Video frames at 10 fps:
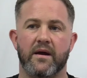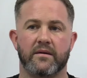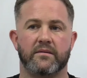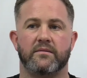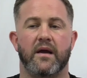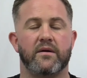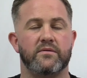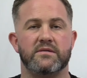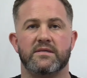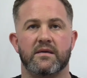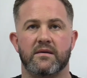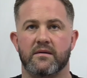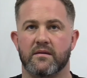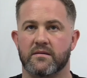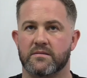I couldn't see any
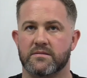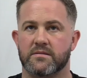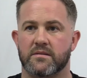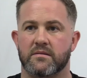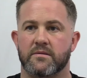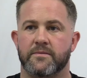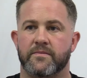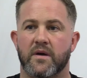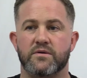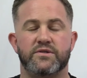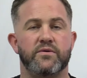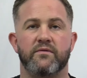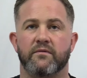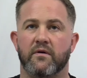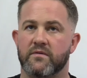of that. I was too
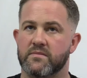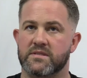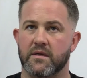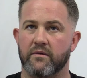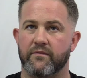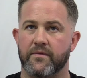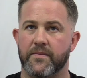involved in myself.